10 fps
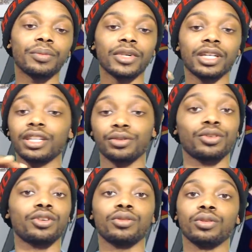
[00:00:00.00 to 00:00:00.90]

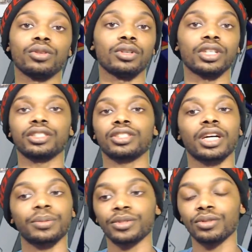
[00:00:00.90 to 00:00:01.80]
hero or a
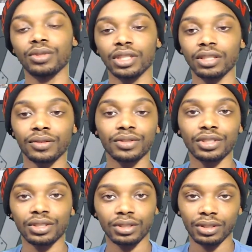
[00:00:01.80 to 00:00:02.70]
top student of
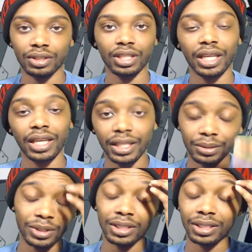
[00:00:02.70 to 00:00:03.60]
this
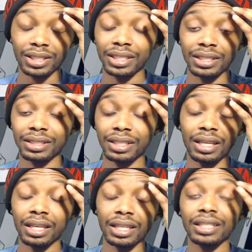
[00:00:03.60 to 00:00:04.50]
class, because he
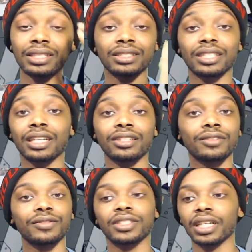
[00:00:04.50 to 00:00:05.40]
is, I
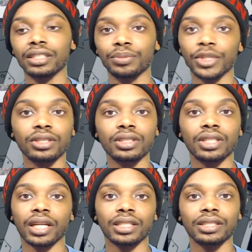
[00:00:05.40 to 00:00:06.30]
love his ice
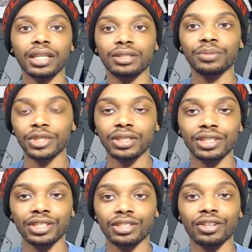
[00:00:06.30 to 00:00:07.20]
ability. Like, his ice
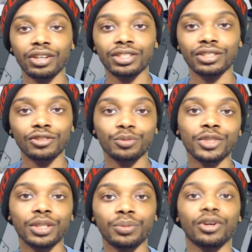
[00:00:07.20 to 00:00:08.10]
ability just causes so
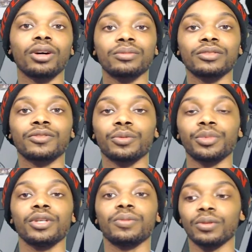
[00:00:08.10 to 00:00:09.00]
many problems for
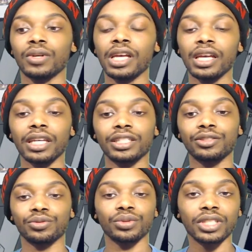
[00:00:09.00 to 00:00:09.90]
people, and
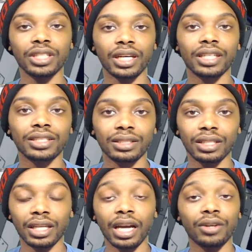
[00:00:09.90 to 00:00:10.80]
it's really nice
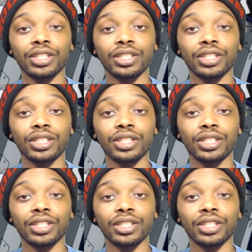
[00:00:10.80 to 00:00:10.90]
how he